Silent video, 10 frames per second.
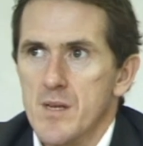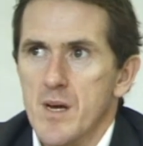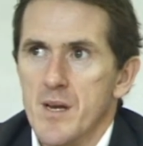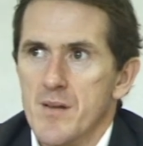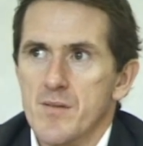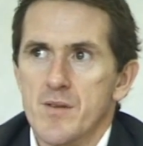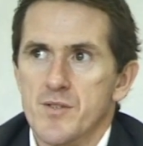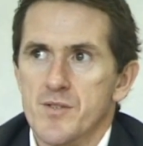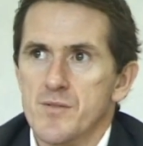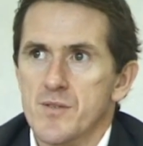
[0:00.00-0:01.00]
And
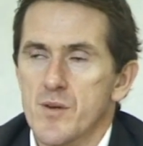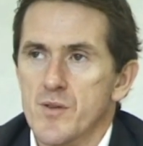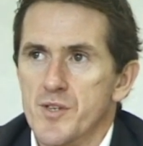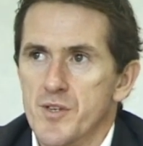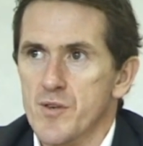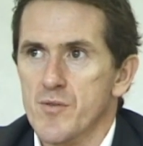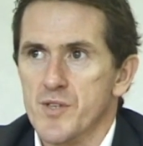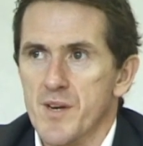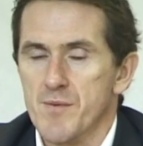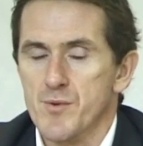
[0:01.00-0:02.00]
there's a
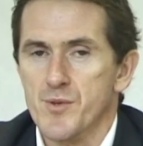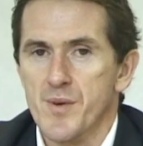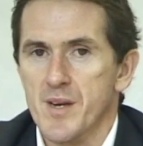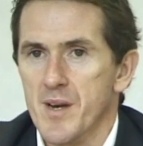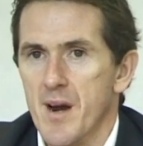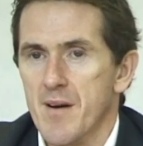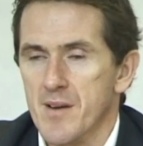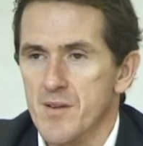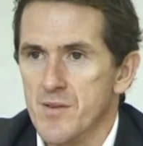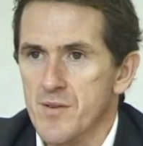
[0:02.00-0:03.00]
huge difference between
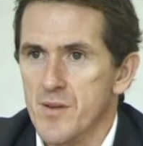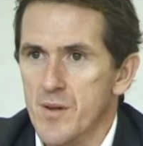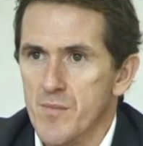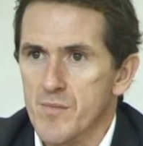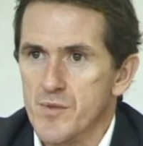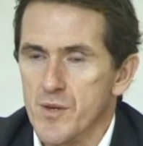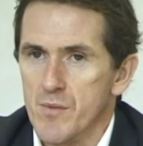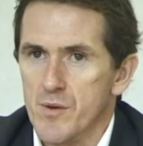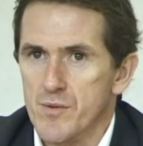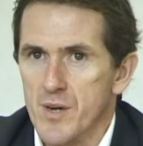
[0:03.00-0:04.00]

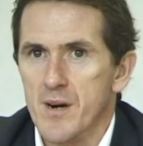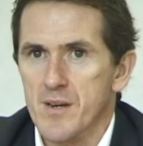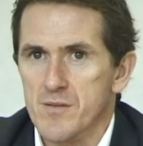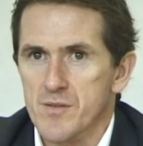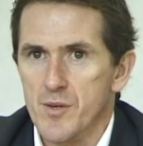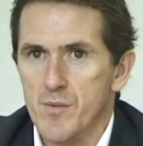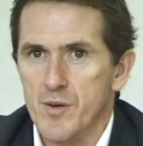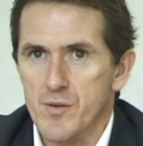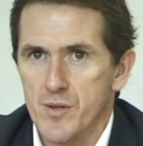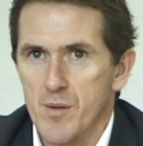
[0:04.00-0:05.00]
someone who's arrogant and
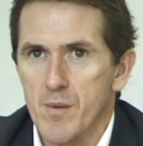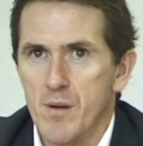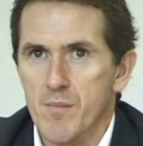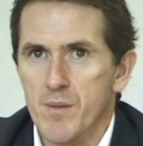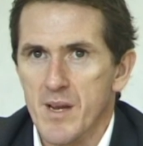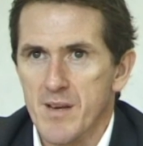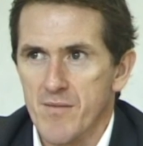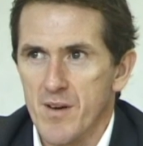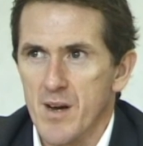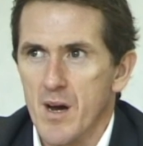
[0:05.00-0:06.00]
someone who's got bad
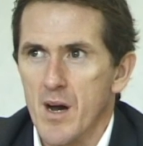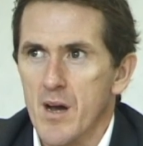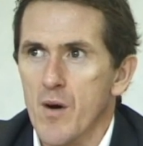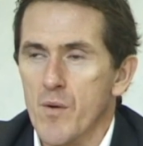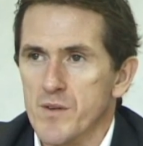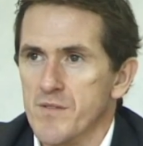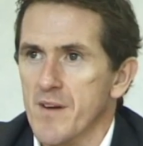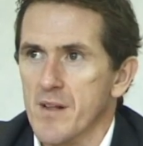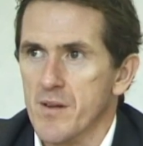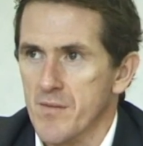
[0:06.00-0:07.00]
belief. I always
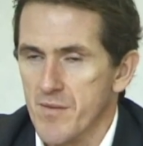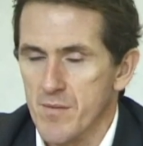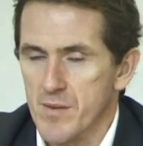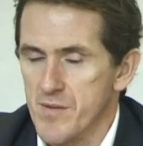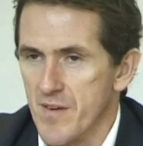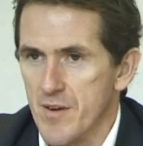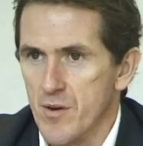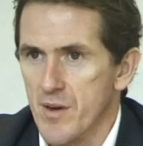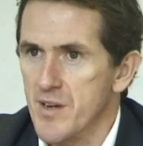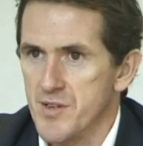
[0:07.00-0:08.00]
felt that from a very
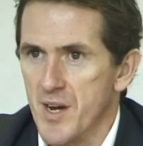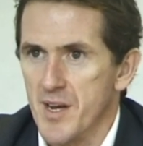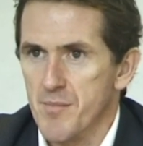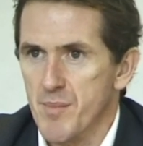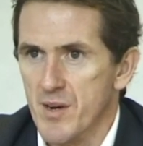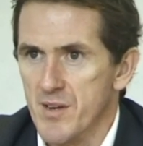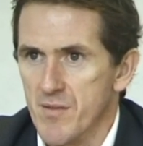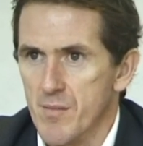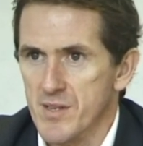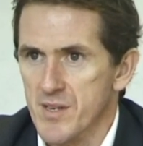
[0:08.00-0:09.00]
young age that I had
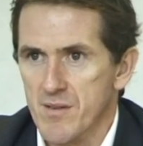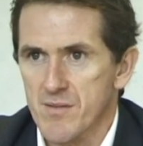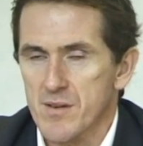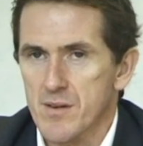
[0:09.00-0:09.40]
belief in myself.